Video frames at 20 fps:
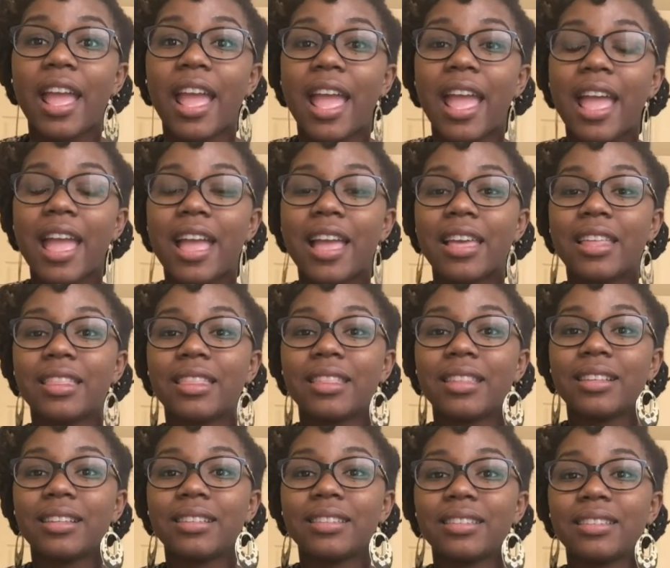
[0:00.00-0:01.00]
and
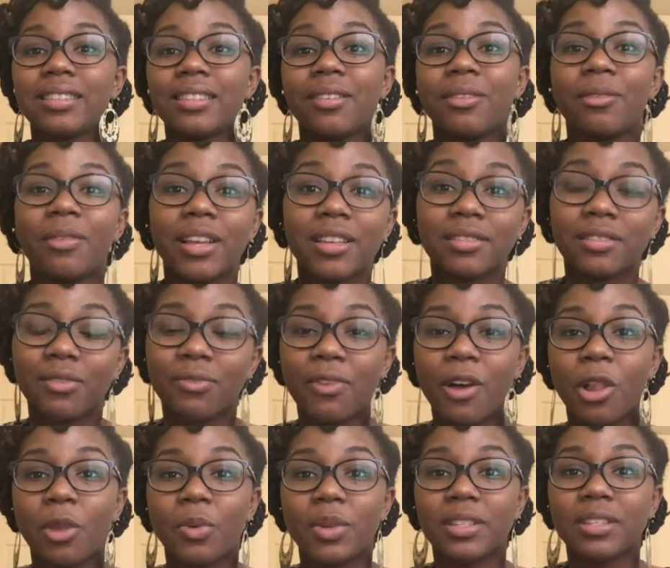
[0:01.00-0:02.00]
the
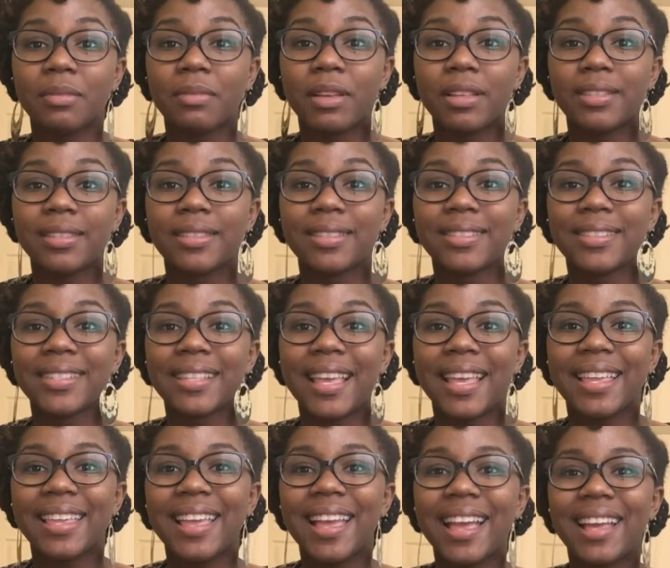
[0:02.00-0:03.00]
following semesters.
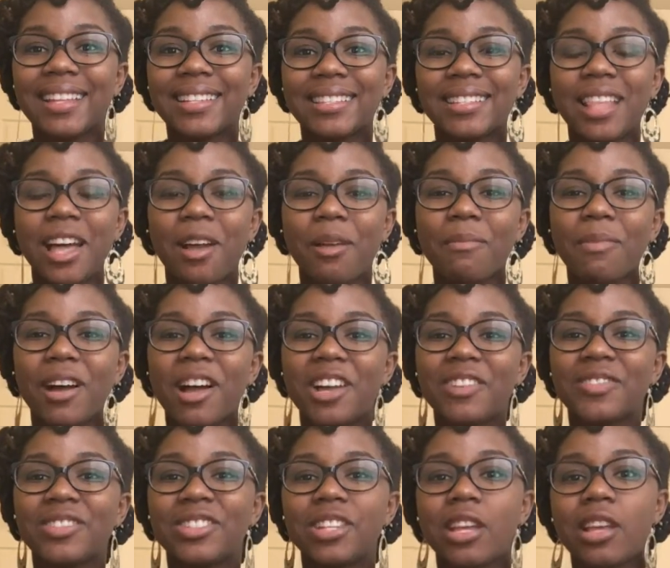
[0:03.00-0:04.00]
And yeah, it's Lock
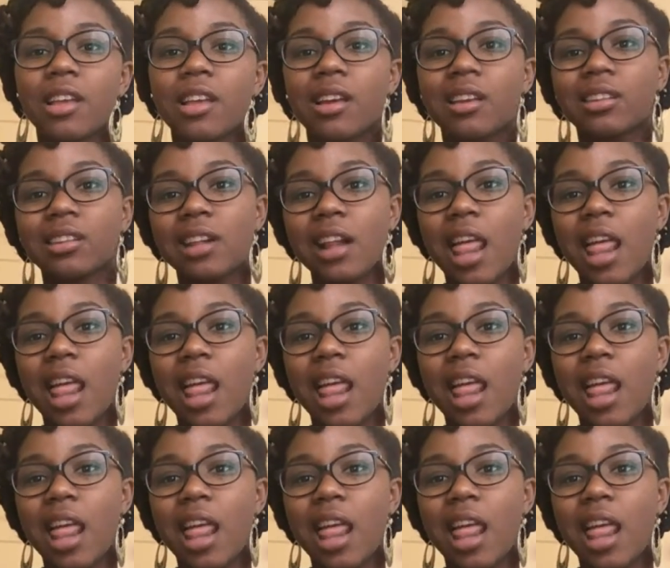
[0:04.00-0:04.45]
Bombshell,